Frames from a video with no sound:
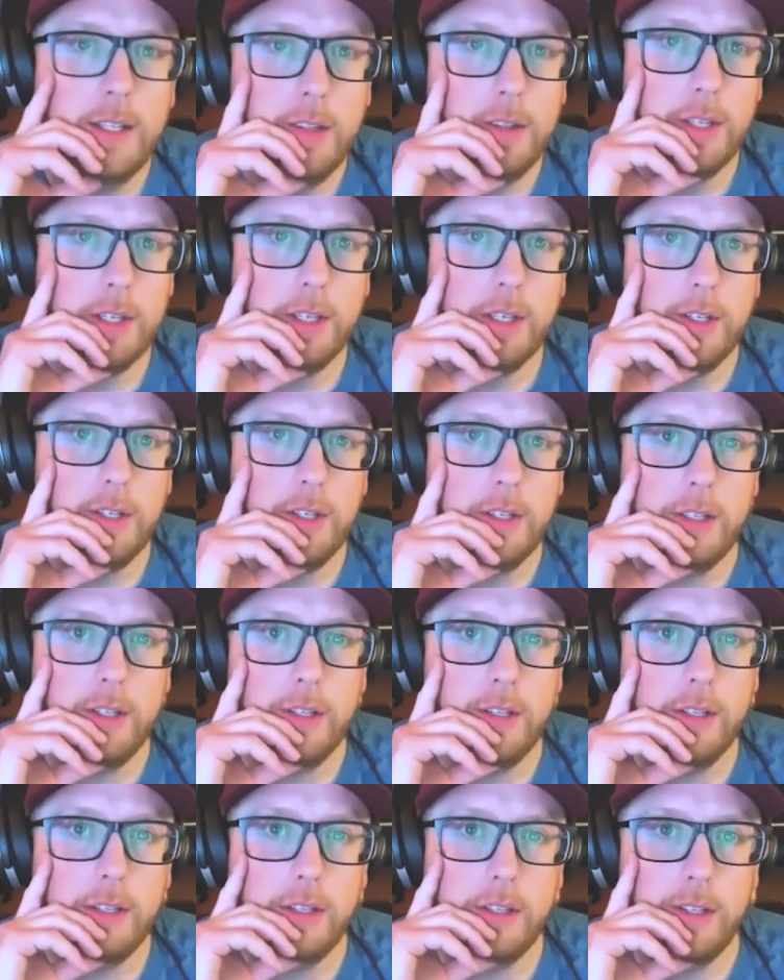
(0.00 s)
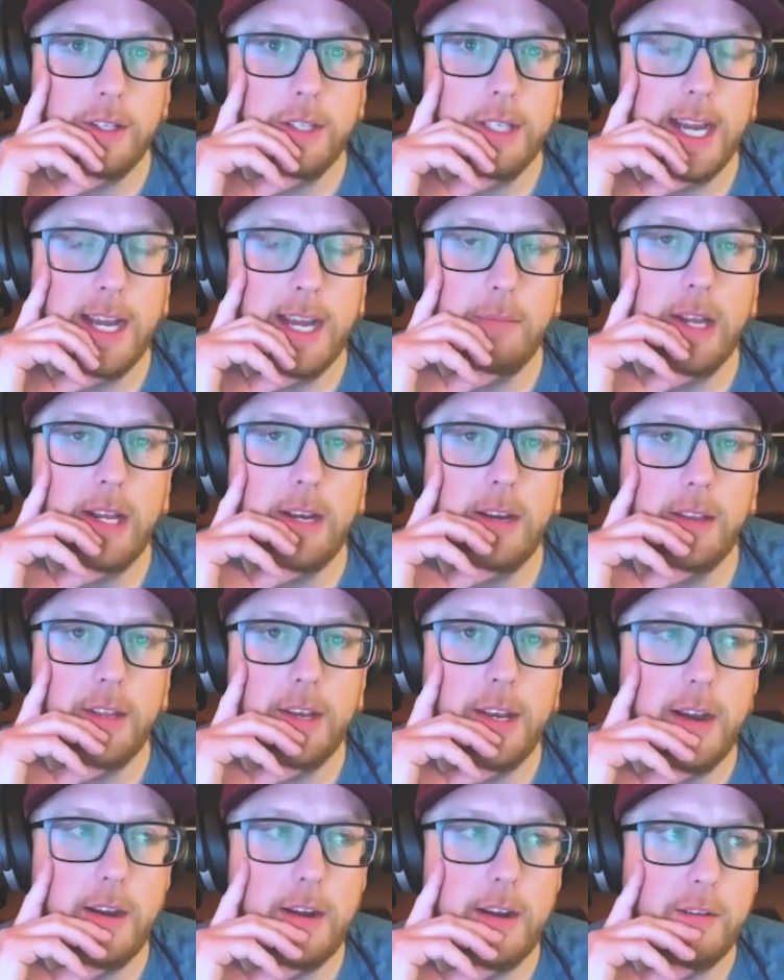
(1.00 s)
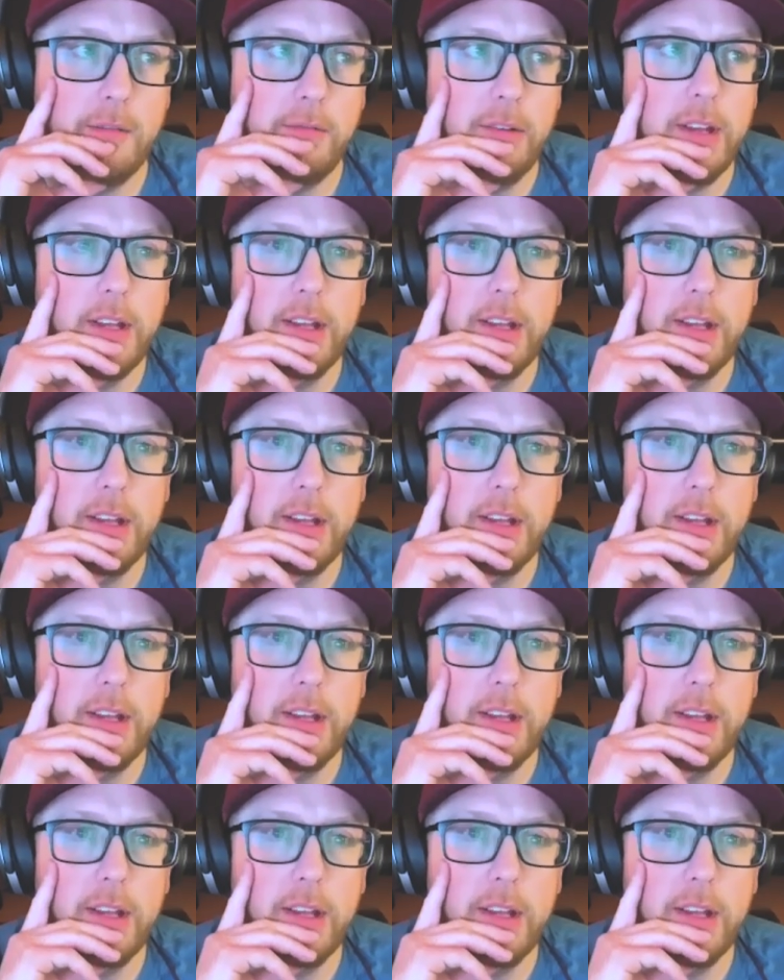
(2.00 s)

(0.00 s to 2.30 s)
the the timeline of the narrative.